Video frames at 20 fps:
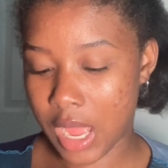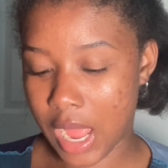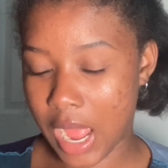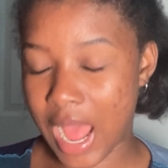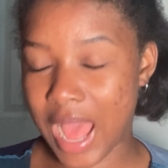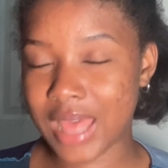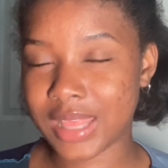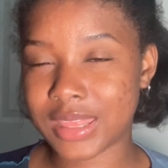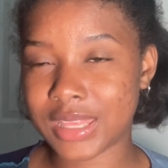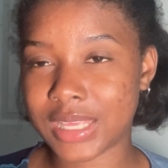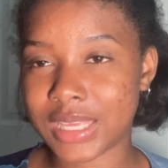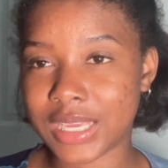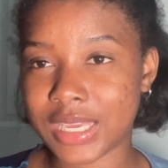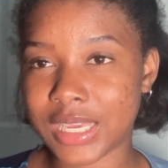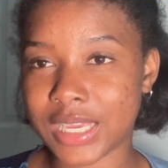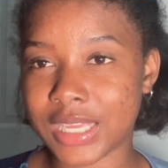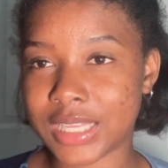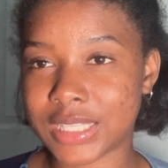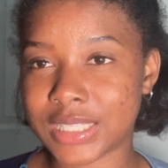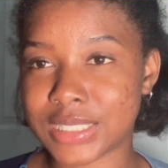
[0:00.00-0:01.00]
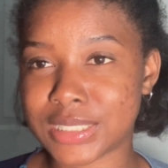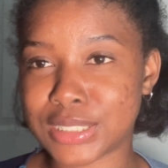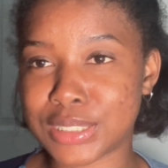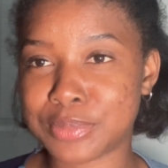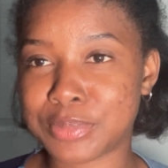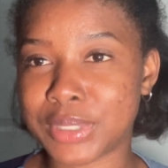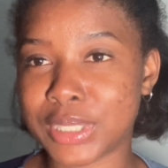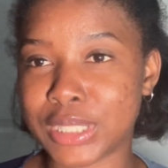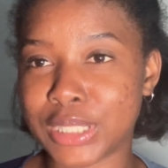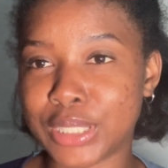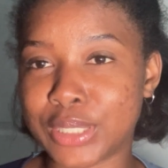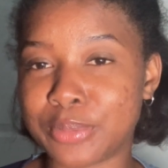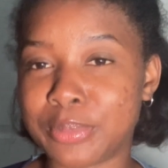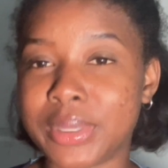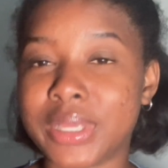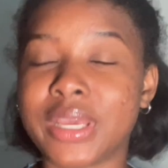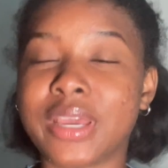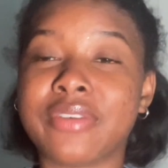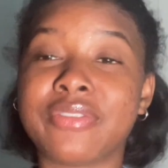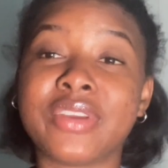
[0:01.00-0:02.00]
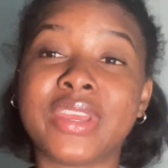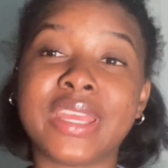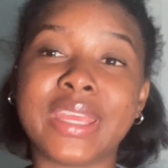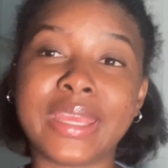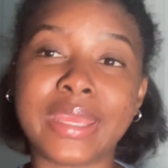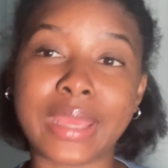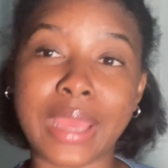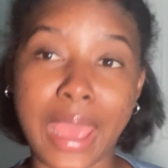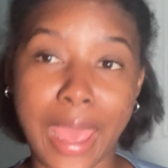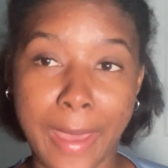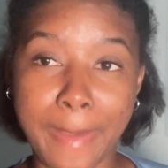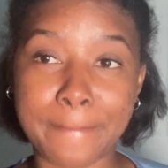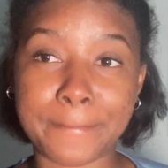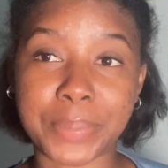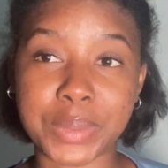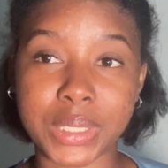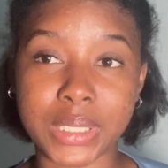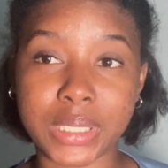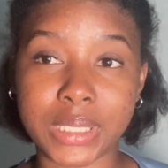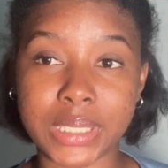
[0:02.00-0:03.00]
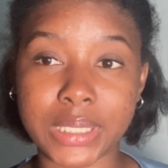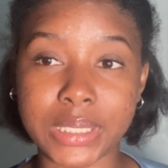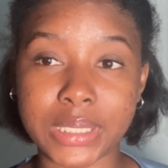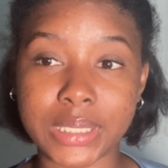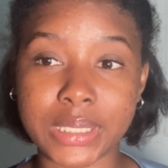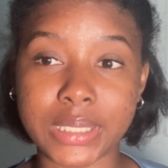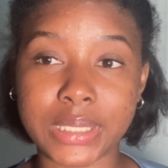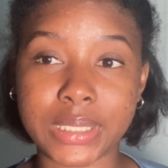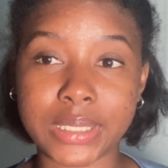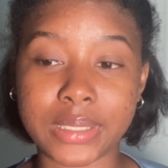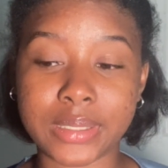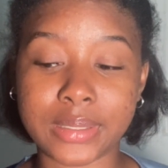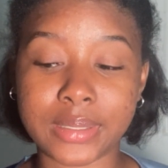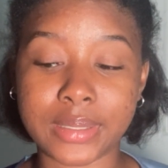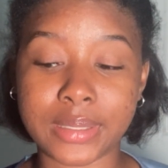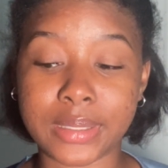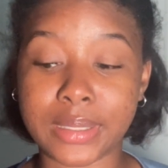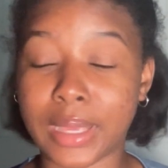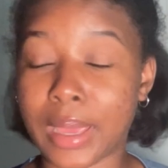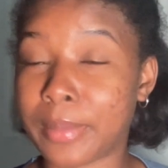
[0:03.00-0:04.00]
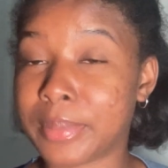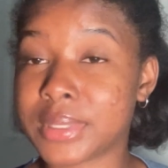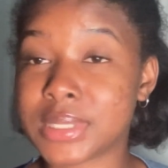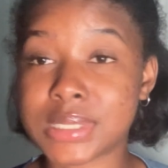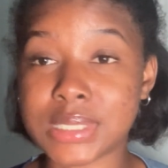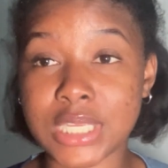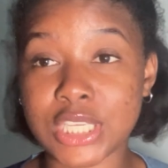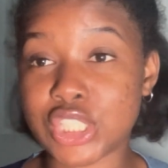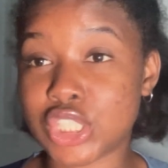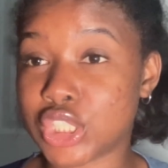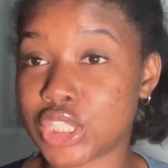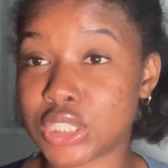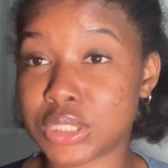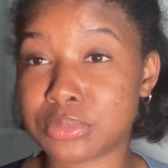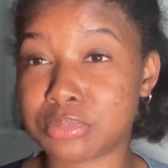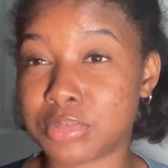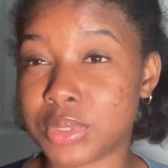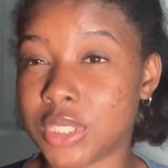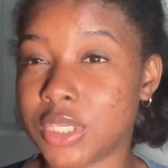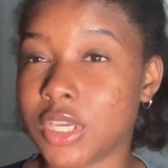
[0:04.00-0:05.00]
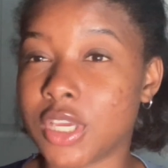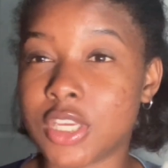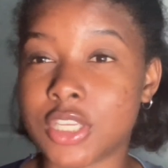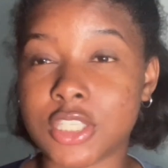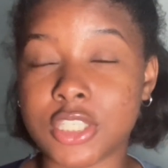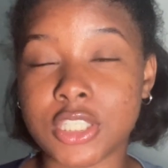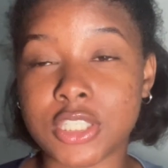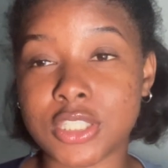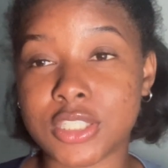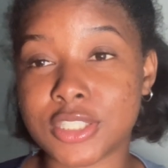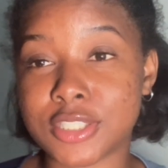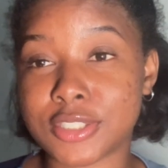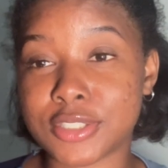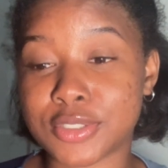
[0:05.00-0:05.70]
I think this should be a little bit of a yapping session because